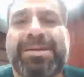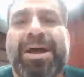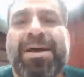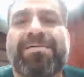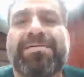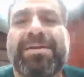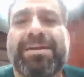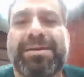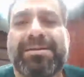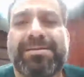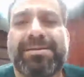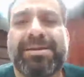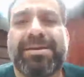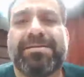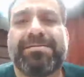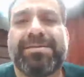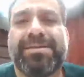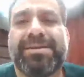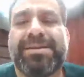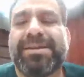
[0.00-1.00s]
soft on
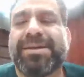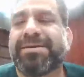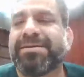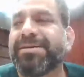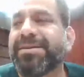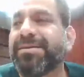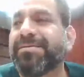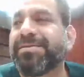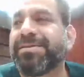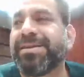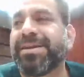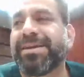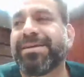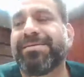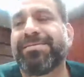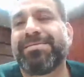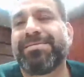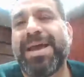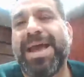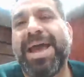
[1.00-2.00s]
ourselves, to let ourselves
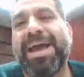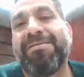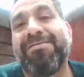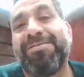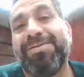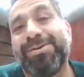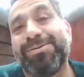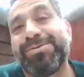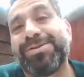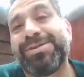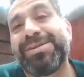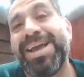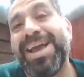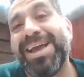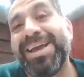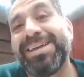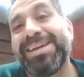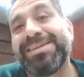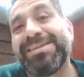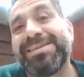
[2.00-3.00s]
like have those
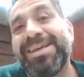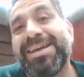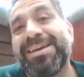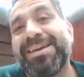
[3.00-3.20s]
days